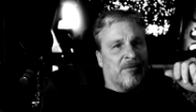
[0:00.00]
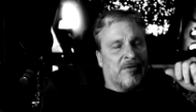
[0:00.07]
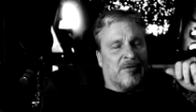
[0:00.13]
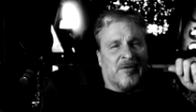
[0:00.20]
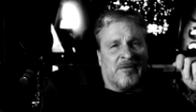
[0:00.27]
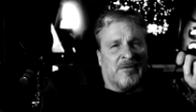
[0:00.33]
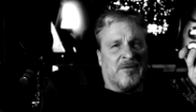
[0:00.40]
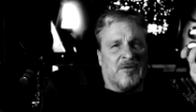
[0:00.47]

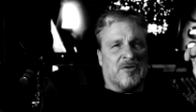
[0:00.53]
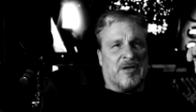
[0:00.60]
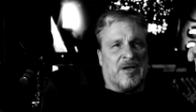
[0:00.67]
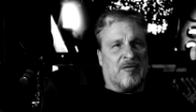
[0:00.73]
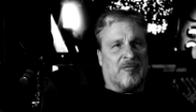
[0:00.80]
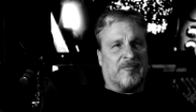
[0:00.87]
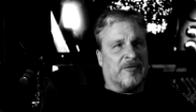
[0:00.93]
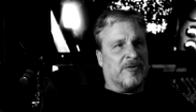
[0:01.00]
this isn't the
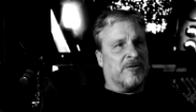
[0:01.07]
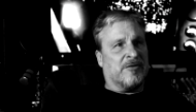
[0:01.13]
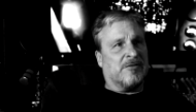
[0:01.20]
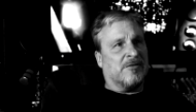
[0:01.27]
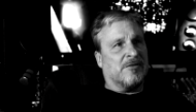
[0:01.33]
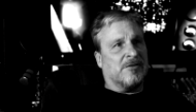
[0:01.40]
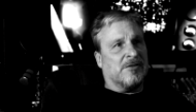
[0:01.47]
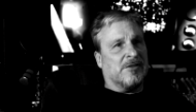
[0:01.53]
channel for
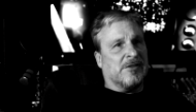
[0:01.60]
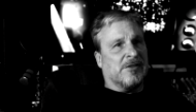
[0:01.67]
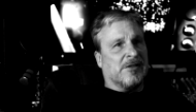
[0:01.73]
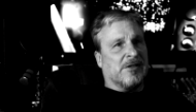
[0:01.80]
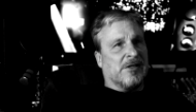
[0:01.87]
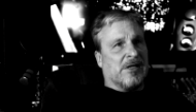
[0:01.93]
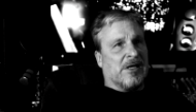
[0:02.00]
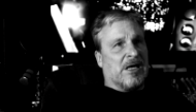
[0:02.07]
you.
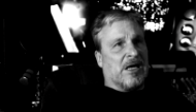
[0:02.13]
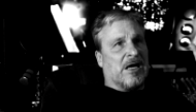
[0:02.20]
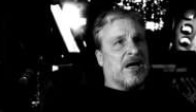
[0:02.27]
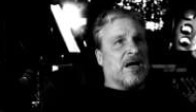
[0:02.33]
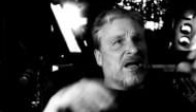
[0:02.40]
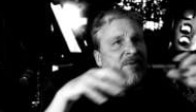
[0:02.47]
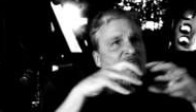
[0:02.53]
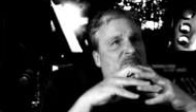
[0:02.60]

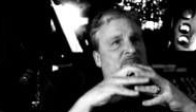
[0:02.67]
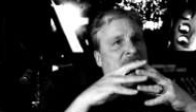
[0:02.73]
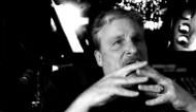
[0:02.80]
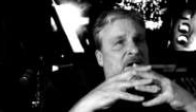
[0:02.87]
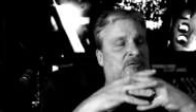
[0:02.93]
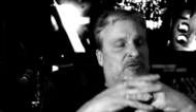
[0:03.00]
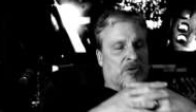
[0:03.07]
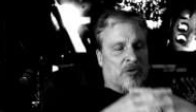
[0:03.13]
I am
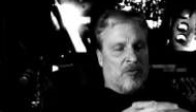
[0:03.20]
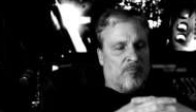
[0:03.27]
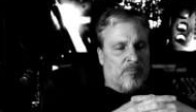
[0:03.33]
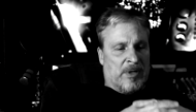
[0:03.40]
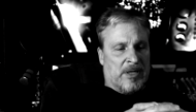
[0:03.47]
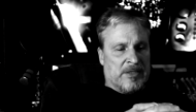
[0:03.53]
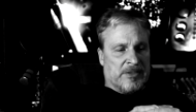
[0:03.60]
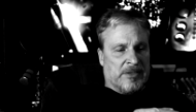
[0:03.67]
about no
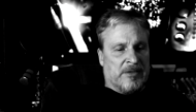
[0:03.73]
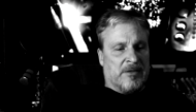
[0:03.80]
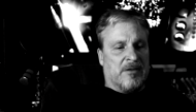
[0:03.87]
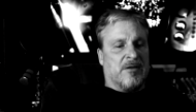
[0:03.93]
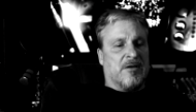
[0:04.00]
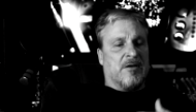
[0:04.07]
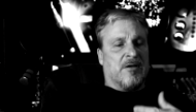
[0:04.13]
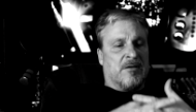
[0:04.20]
budget,
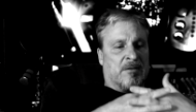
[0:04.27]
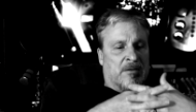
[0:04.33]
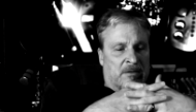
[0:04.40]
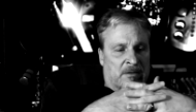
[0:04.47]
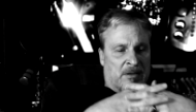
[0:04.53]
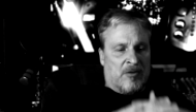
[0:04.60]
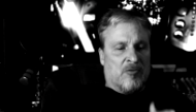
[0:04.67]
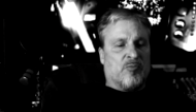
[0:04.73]

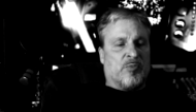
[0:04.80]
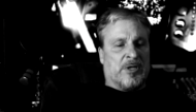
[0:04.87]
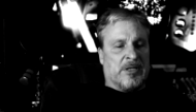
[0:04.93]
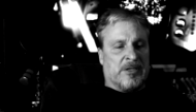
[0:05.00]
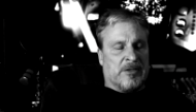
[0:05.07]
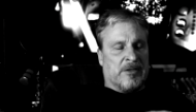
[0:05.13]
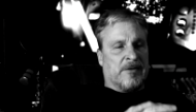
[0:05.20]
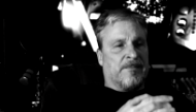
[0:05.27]
low
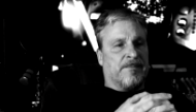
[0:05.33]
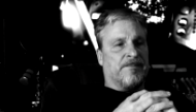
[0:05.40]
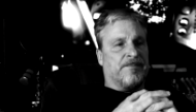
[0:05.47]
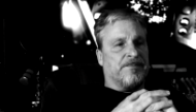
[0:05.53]
budget,